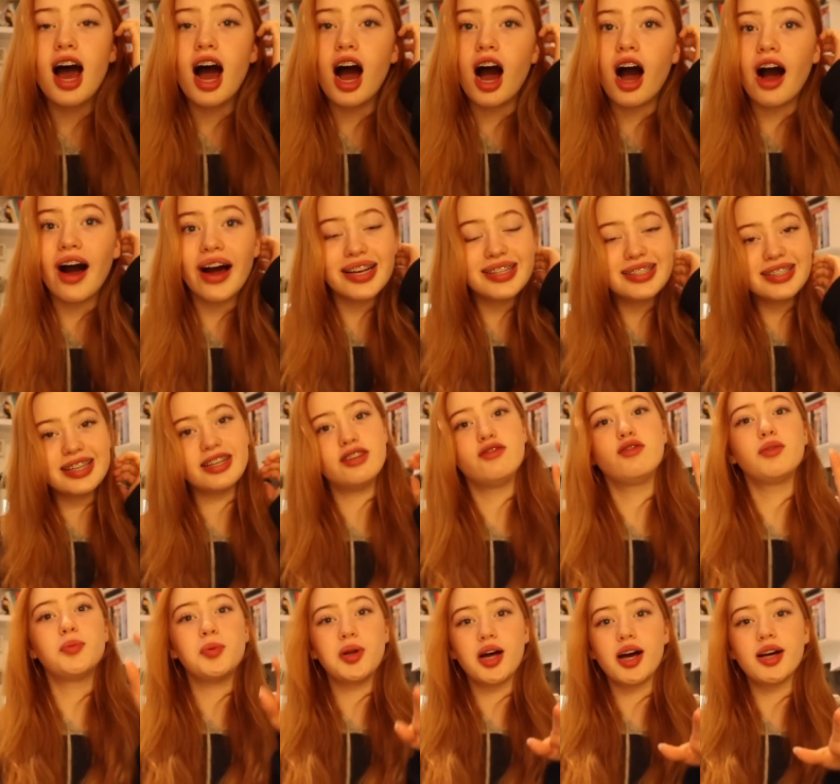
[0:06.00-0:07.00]
I did
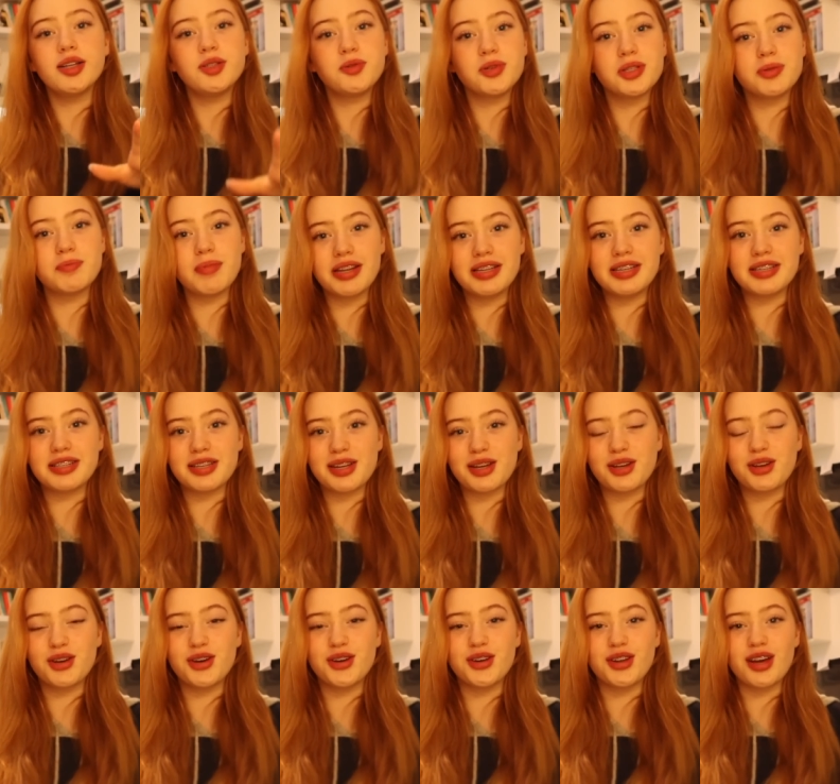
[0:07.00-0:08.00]
reply to as many as I
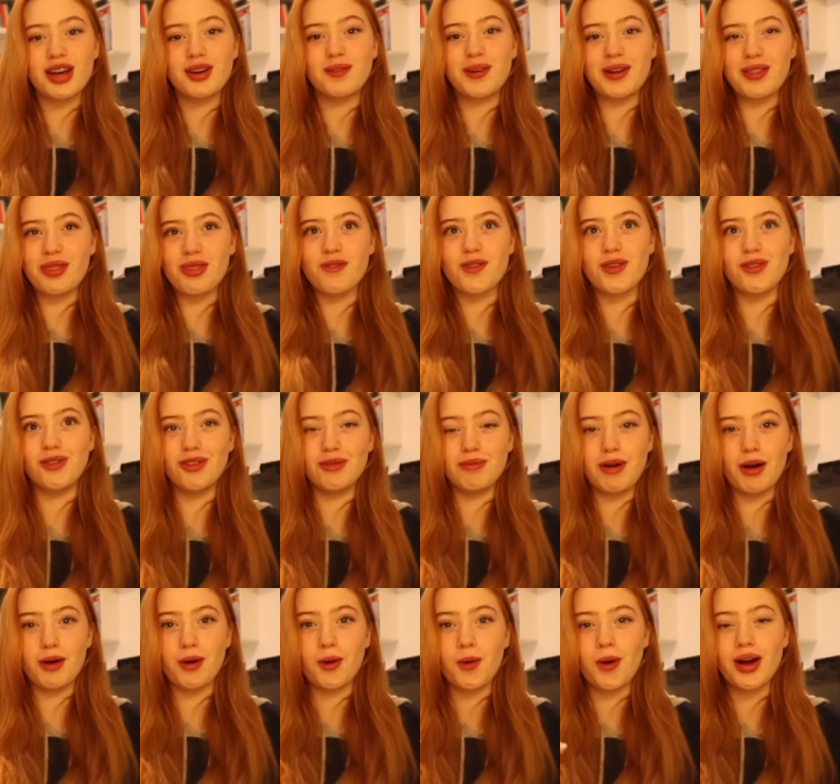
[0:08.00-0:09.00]
could. I went through all of
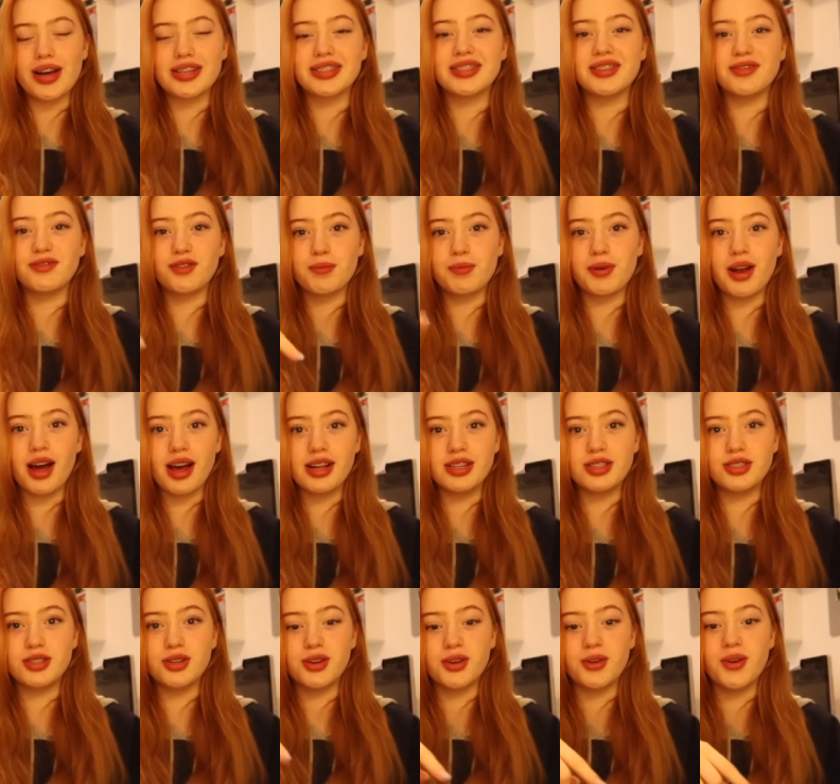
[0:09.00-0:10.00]
my requests and replied
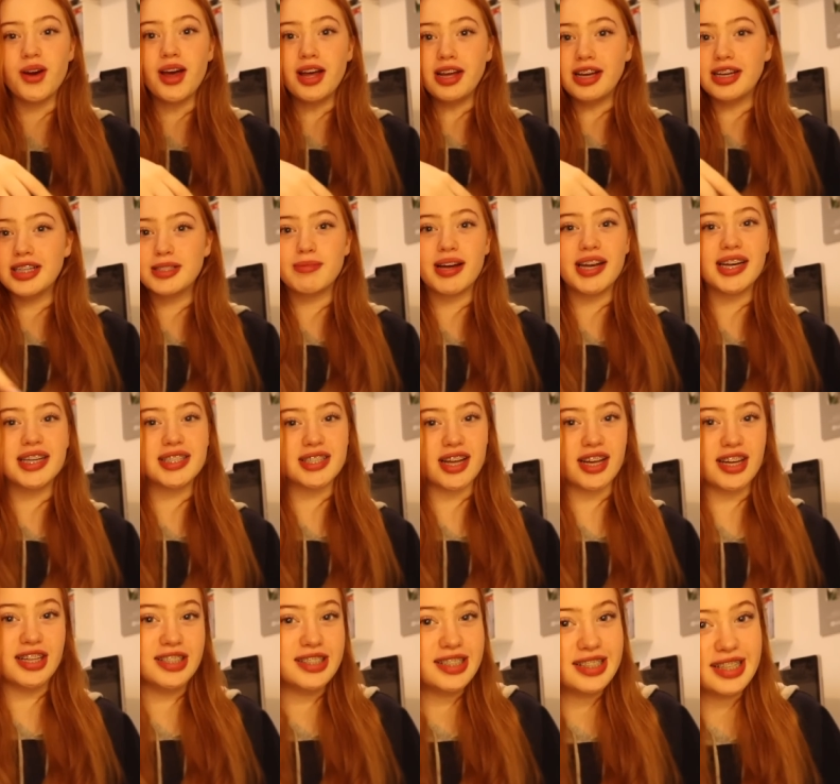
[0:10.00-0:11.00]
to as many as I
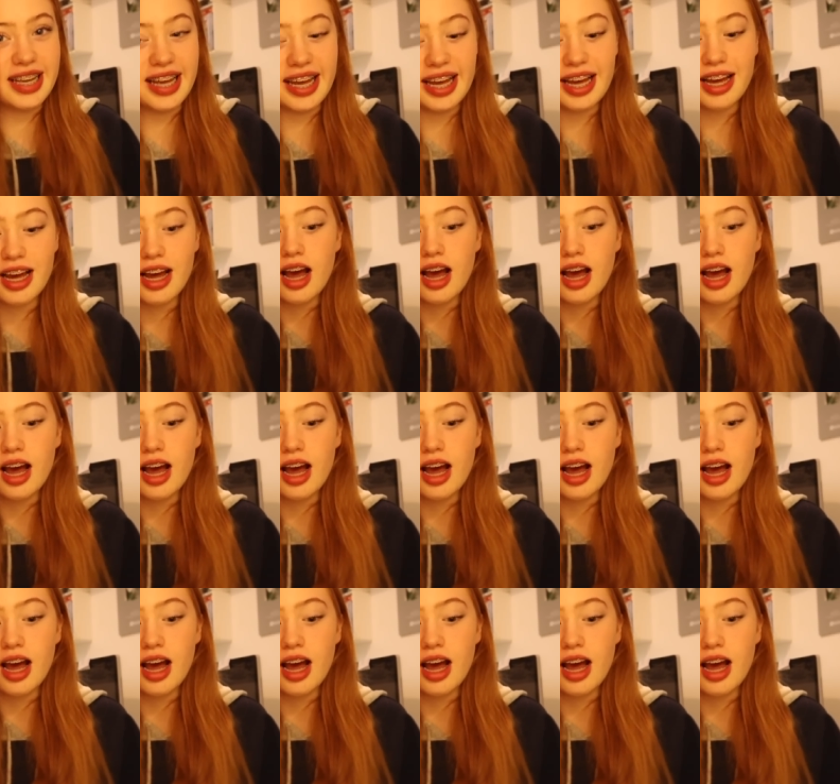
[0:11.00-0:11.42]
could see.